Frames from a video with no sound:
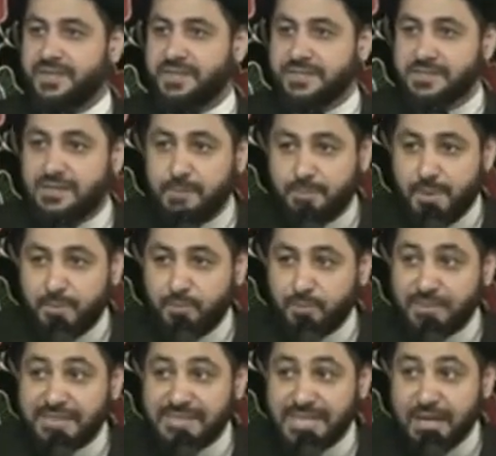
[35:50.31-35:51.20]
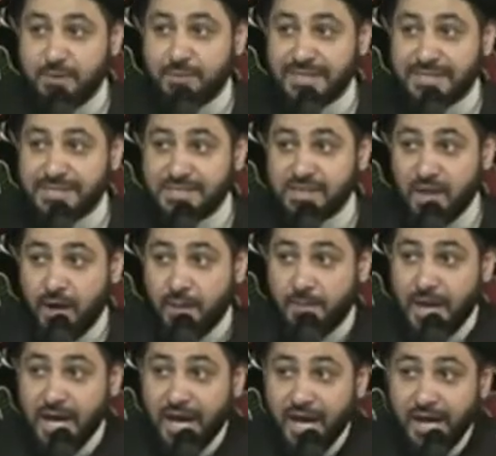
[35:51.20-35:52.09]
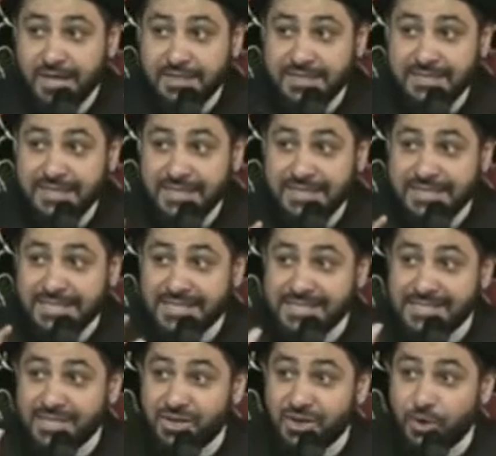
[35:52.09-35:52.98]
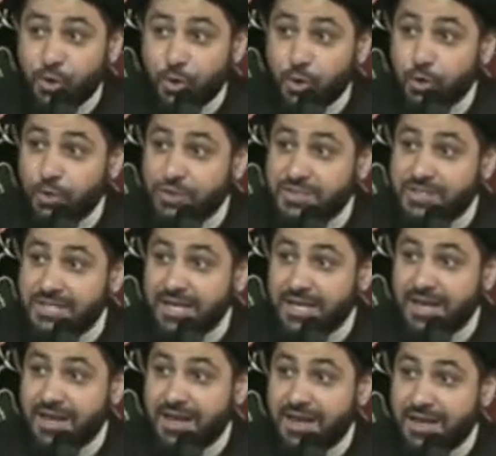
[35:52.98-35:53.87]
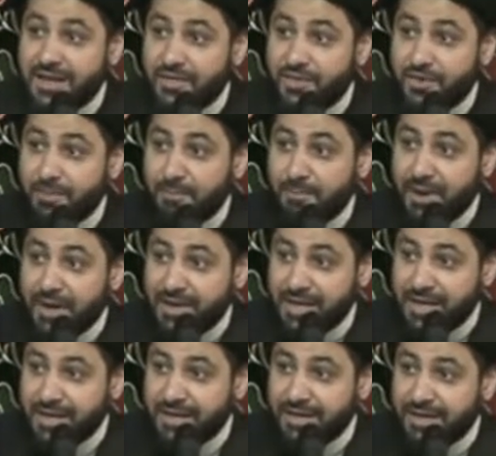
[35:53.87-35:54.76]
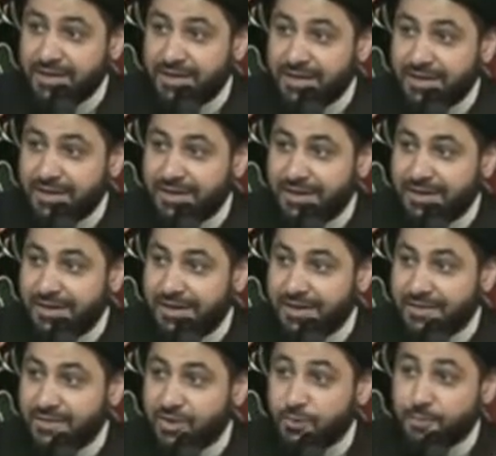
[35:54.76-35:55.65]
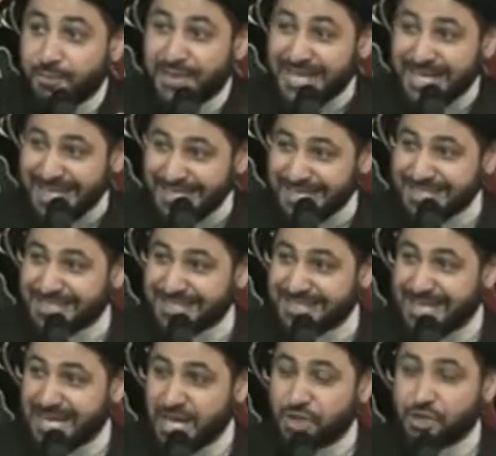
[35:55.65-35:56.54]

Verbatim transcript: Some people stay with Islam until it doesn't hurt their money, their peace.